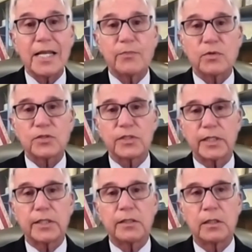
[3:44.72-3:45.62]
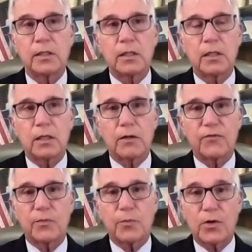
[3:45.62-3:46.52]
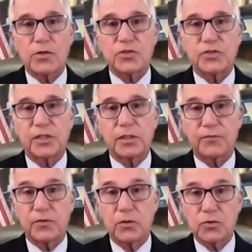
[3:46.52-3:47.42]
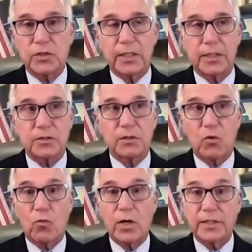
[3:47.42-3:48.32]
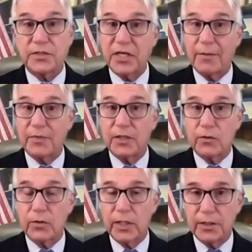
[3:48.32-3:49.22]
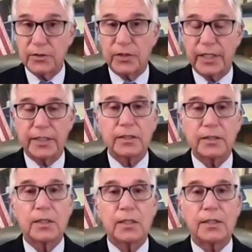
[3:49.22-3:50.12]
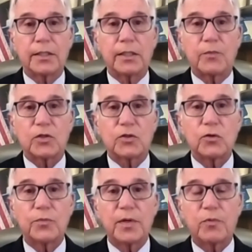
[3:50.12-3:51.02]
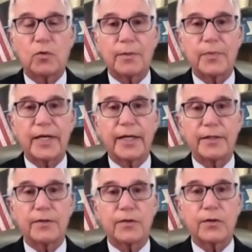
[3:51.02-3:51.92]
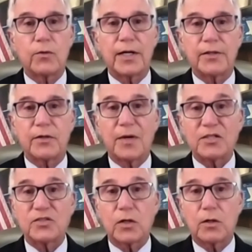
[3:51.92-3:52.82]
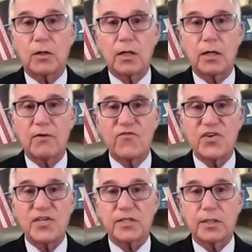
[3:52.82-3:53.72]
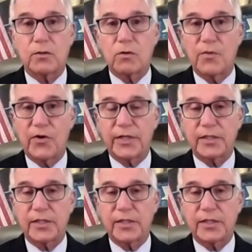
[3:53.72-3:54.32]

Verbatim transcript: percent of the purchasing of ghost guns, number one, is happening through the internet. Number two, people are paying through either MasterCard, Visa, or American